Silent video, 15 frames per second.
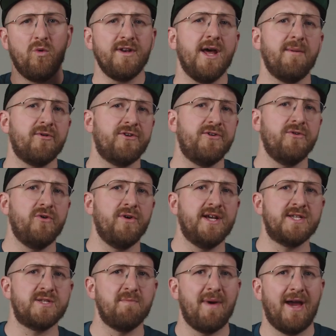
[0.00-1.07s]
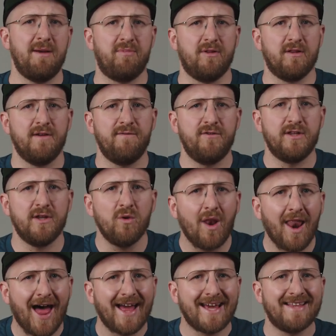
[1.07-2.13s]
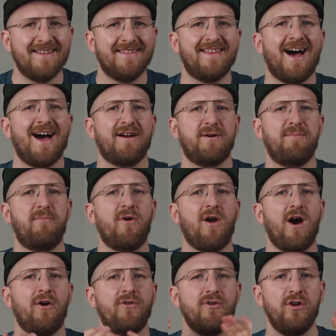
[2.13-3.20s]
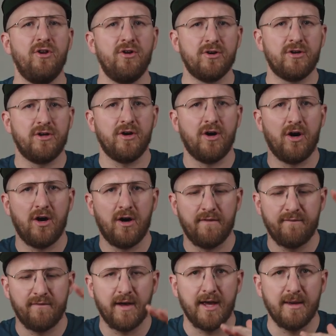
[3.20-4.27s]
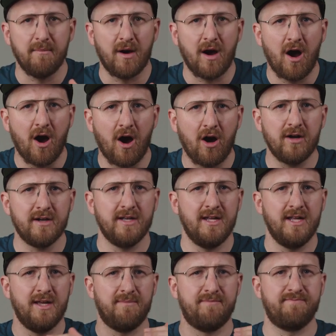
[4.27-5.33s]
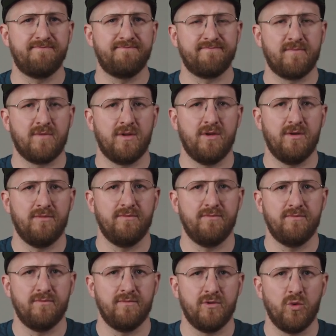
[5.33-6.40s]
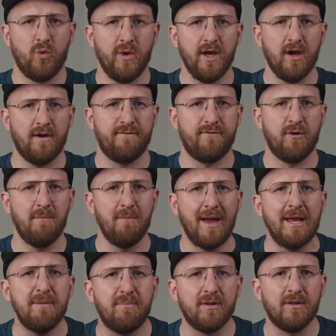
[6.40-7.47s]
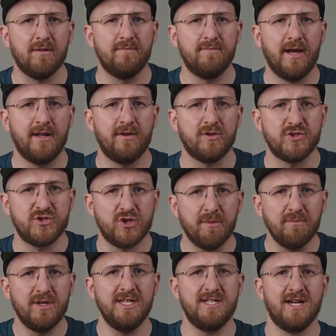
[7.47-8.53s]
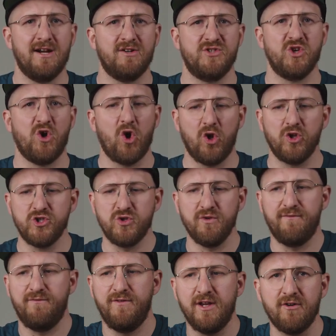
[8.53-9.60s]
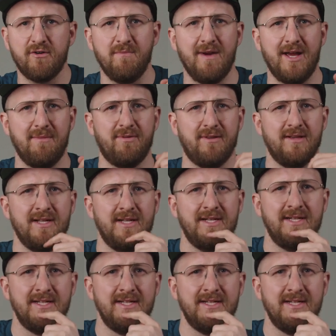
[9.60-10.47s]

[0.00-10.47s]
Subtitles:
Wood number 2 is maple. If you don't like the dark brown look of a mahogany, we offer maple, and on some guitars also figured maple